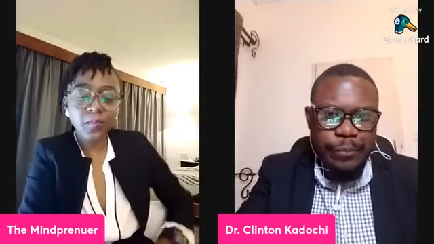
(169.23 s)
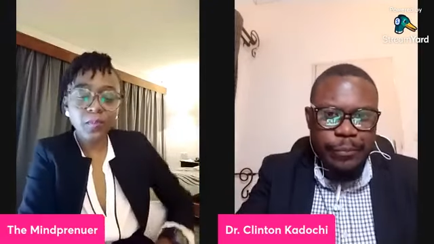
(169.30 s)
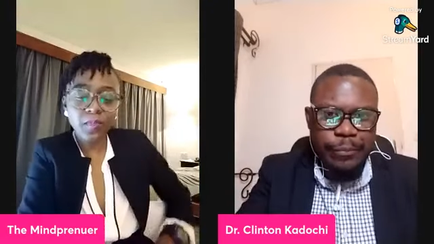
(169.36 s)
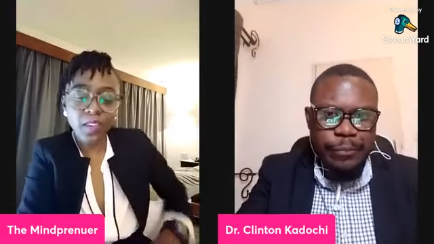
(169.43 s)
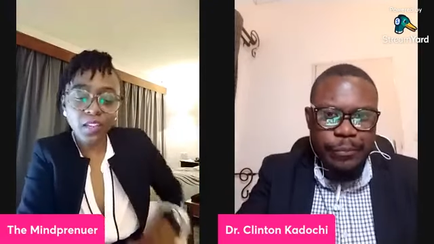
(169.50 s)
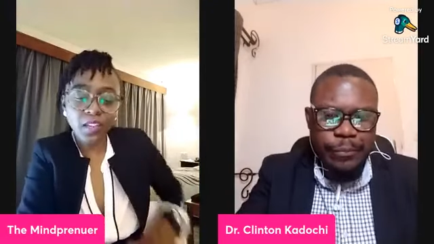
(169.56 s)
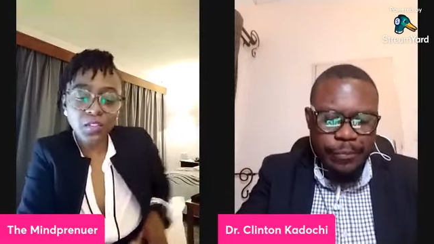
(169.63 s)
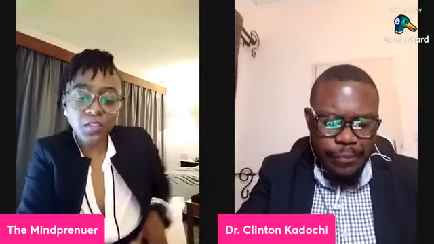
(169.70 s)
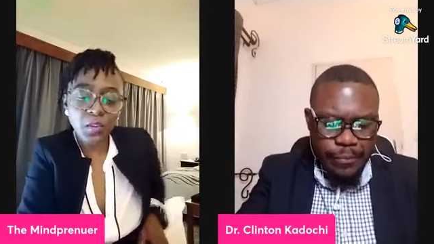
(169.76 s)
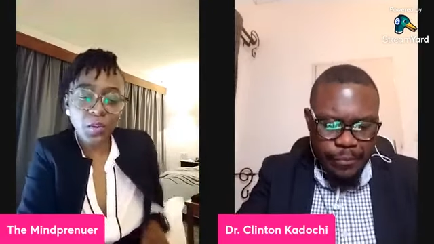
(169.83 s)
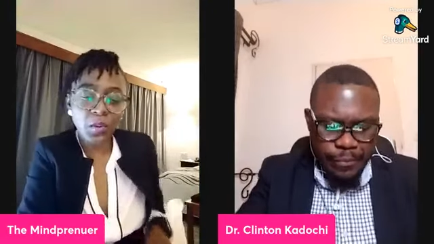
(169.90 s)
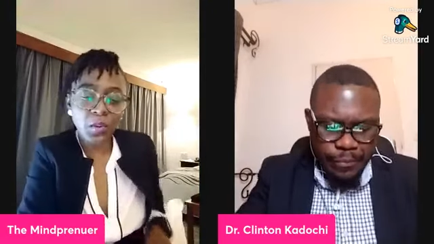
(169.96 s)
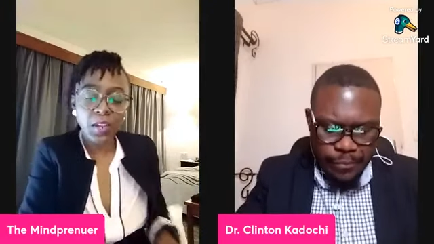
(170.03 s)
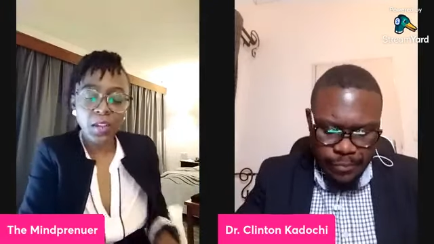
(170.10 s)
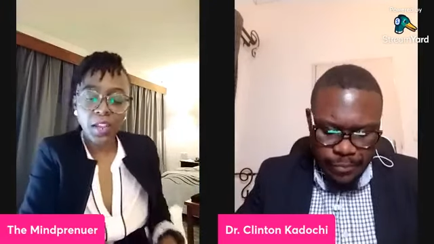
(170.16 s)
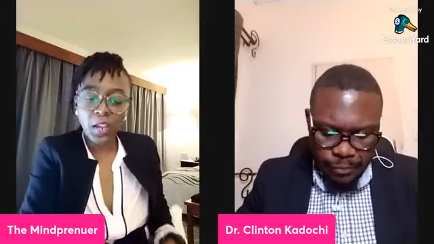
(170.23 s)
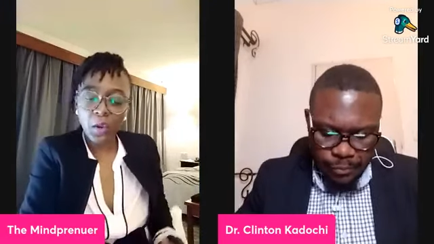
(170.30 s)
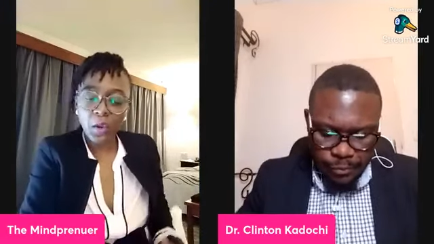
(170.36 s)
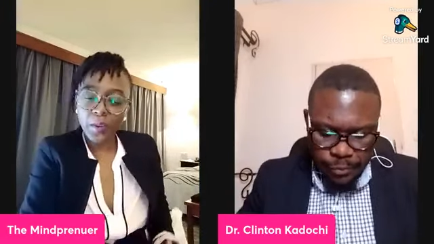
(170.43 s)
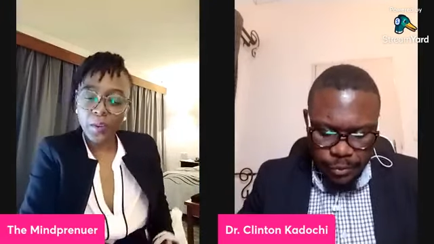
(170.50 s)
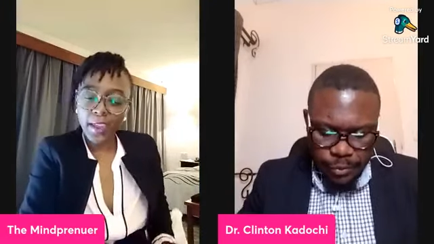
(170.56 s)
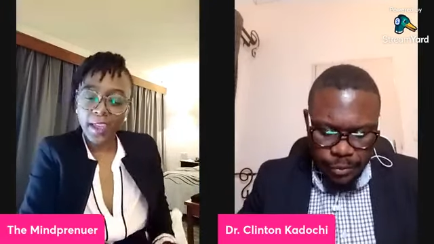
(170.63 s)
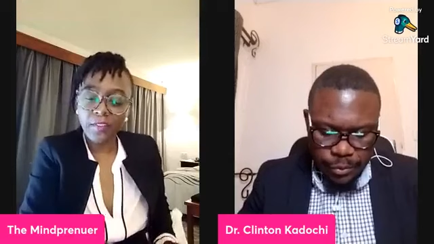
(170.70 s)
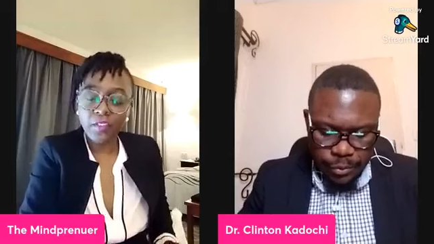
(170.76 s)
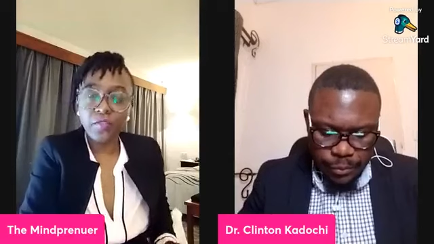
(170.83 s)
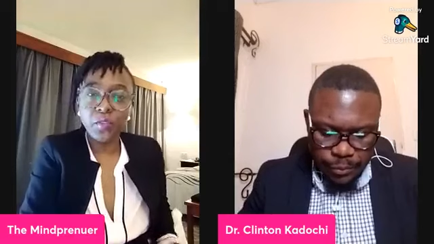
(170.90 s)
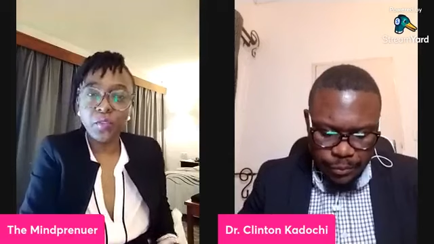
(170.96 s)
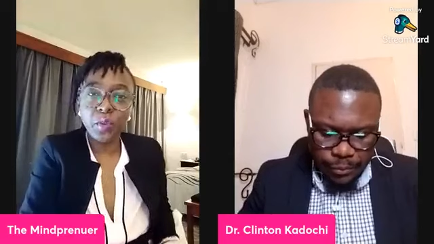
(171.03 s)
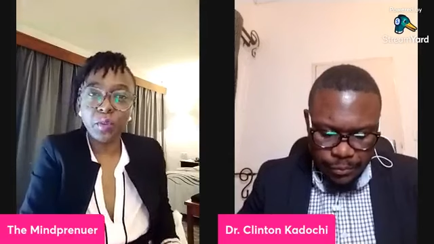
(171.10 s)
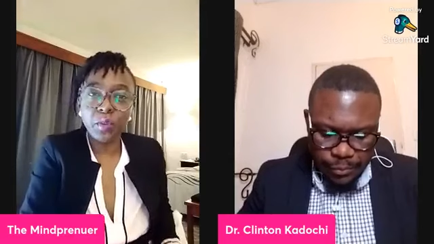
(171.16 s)
Speaker 1: So we have sure. a
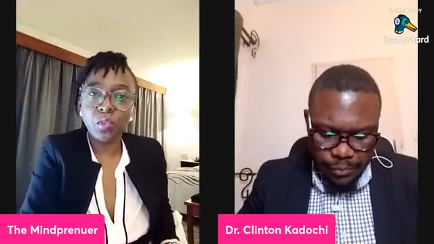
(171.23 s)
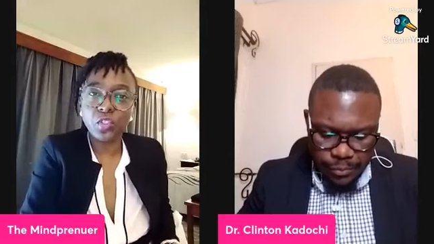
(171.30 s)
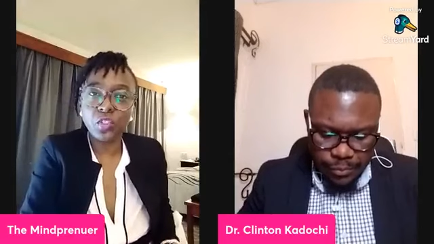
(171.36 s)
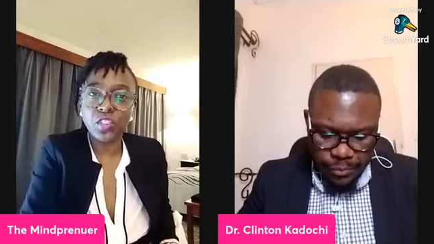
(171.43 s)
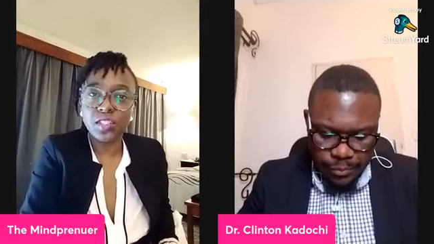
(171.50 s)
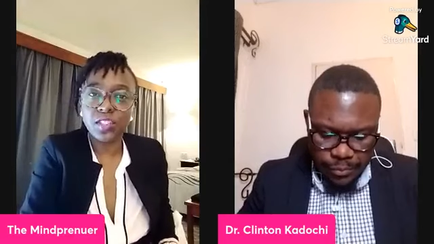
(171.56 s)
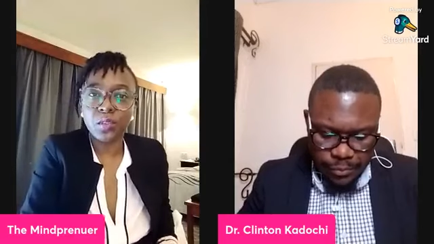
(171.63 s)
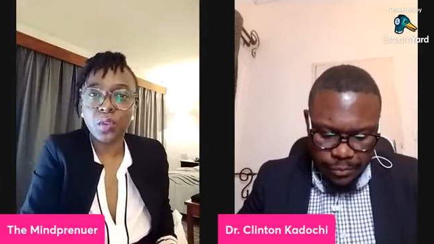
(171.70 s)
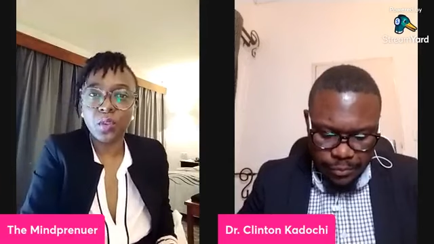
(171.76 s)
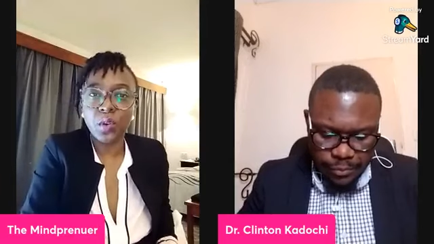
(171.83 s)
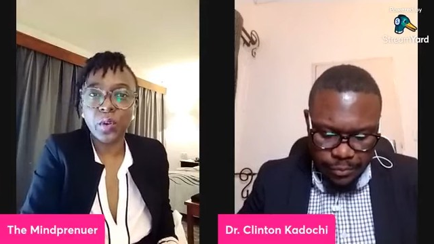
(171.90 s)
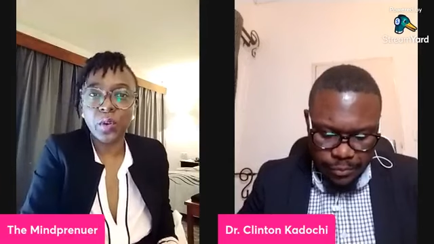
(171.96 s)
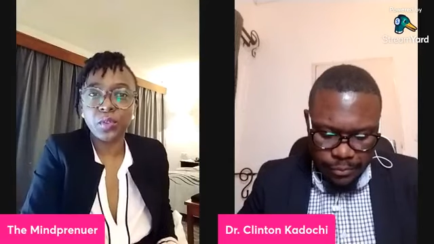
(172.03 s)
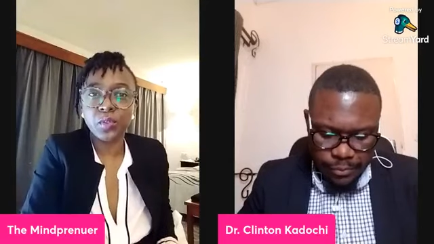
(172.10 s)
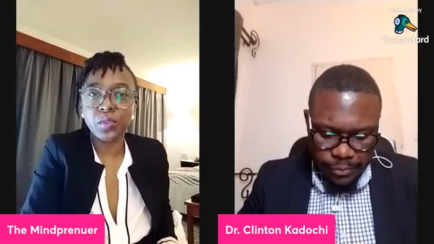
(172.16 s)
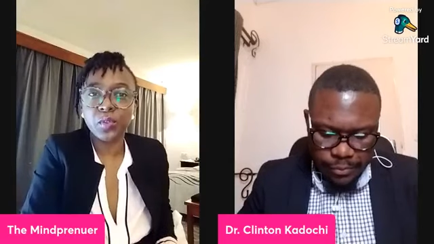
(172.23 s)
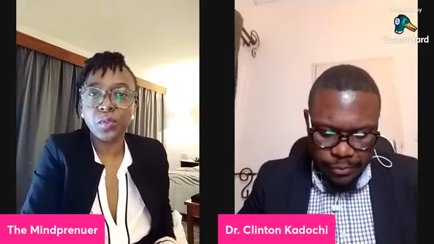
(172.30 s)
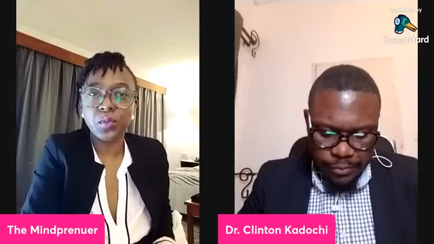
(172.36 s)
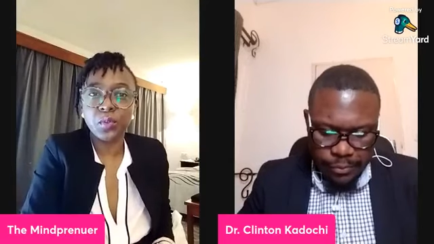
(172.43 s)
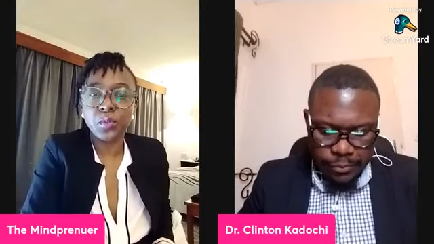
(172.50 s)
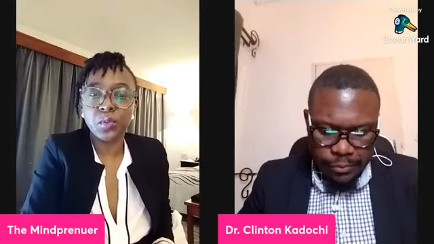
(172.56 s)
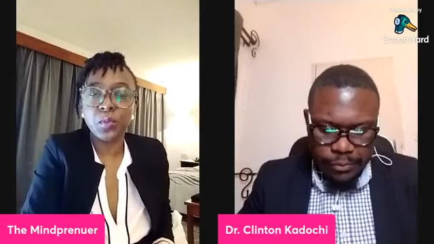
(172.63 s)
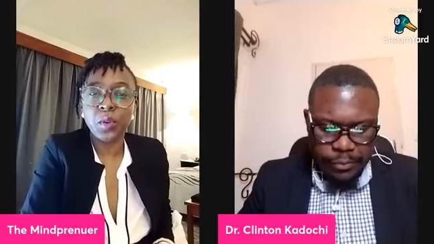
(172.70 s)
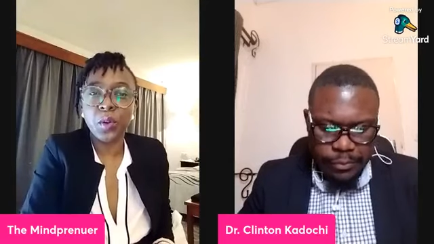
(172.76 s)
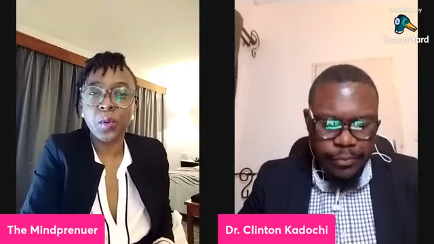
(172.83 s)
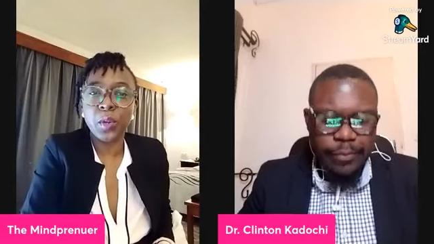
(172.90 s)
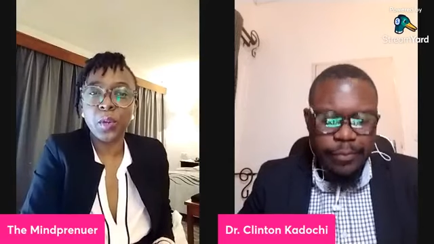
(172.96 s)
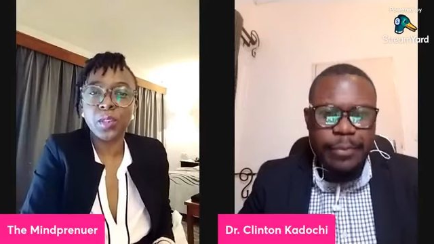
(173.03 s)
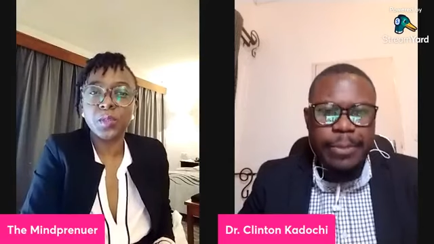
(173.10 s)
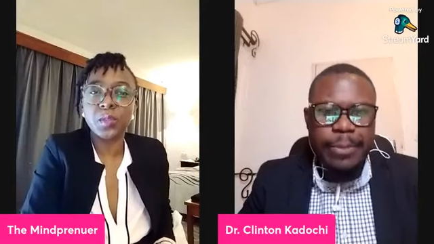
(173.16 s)
few emotions that we're going to we're
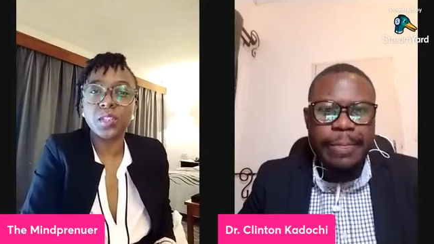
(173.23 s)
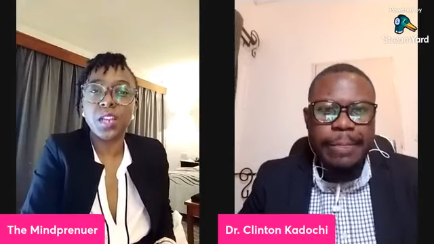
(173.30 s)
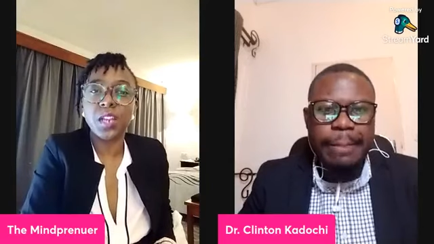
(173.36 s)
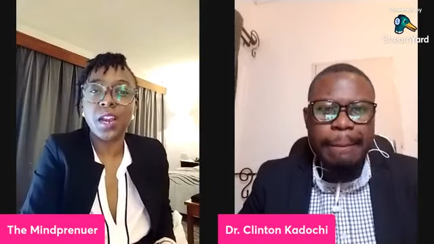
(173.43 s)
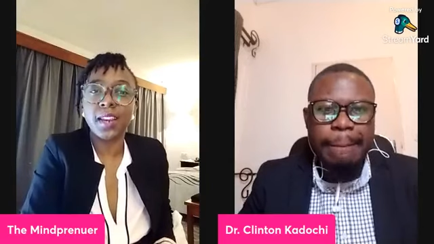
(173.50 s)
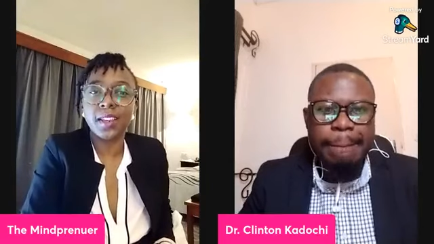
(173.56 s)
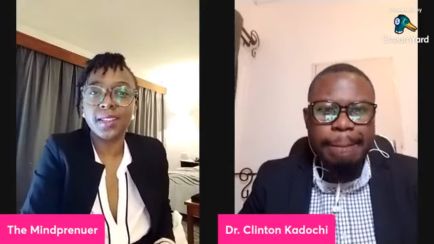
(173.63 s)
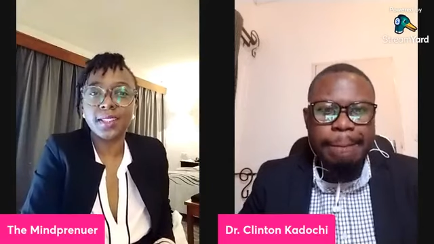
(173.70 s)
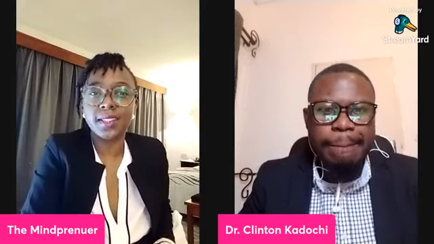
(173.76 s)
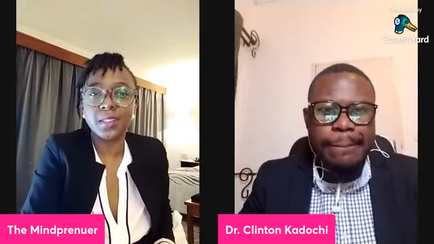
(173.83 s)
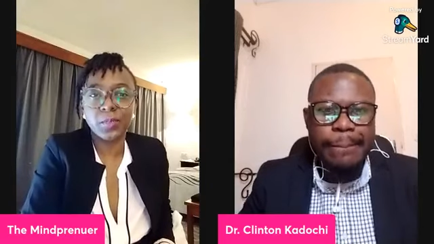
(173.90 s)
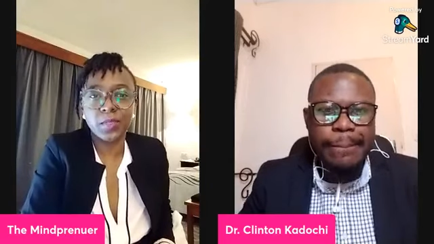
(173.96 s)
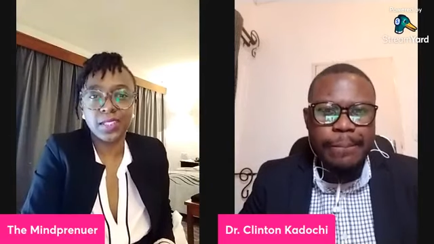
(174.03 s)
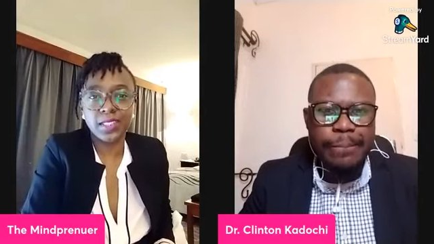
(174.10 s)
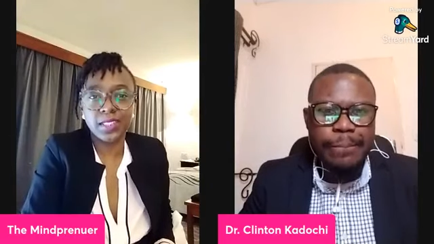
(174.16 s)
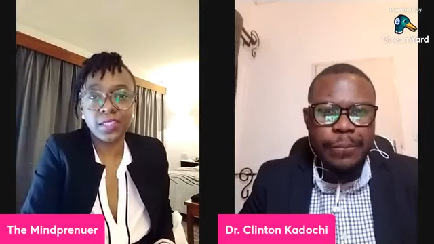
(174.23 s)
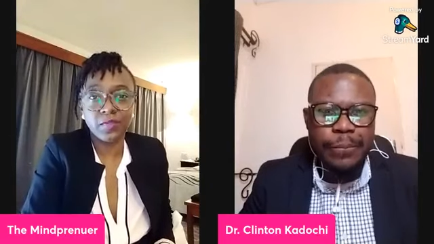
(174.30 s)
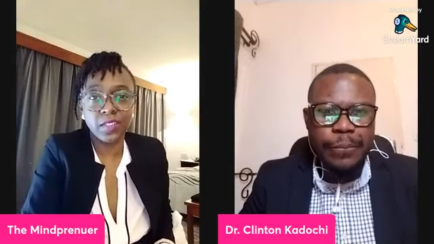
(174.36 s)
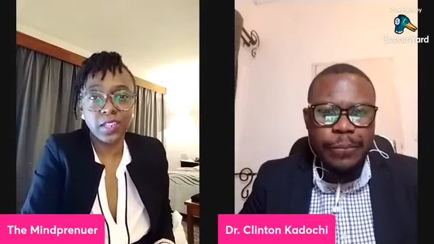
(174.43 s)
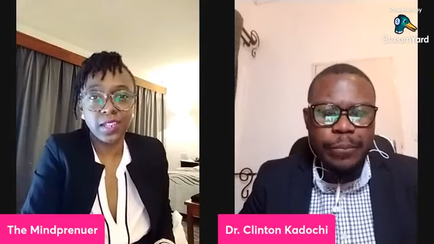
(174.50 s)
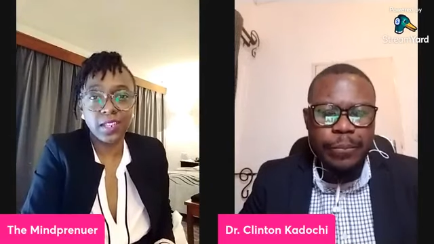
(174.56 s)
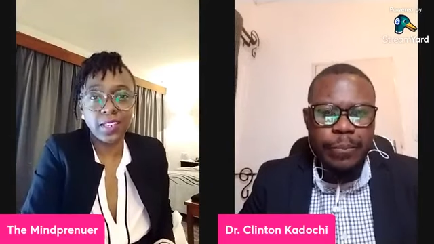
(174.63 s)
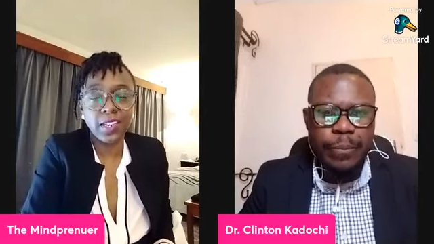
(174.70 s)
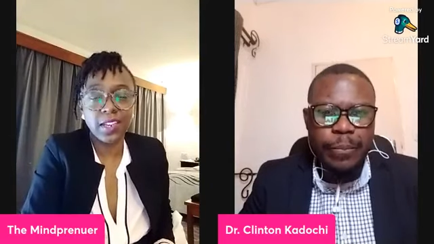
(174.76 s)
going to target specifically,